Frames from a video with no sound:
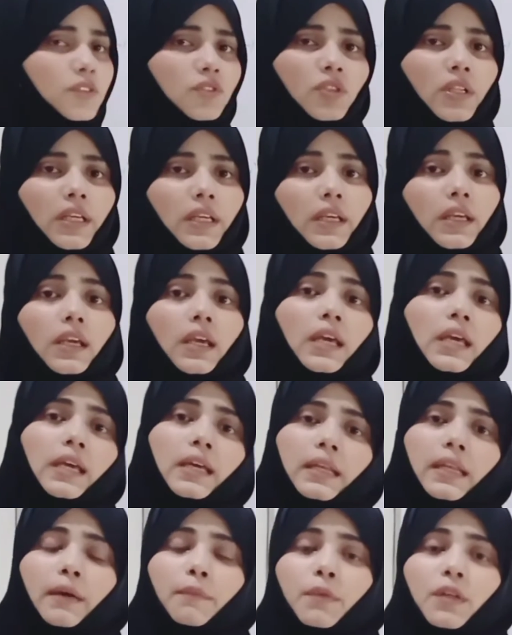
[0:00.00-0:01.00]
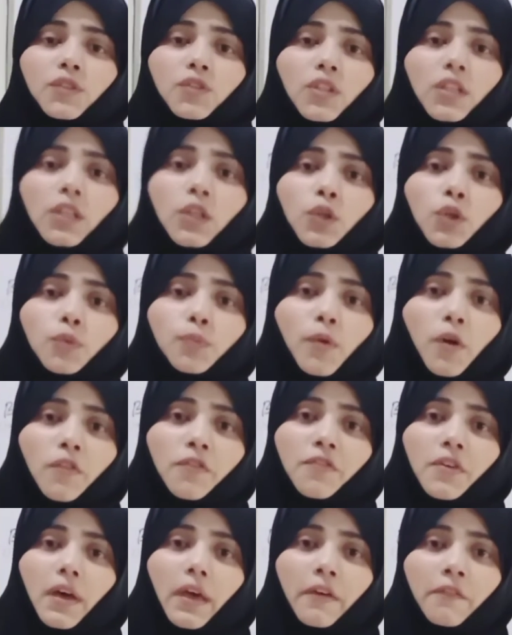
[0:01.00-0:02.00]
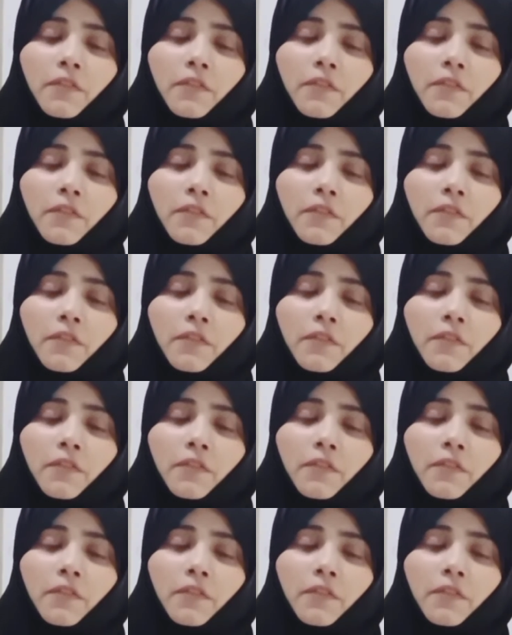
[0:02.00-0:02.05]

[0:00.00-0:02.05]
3 group of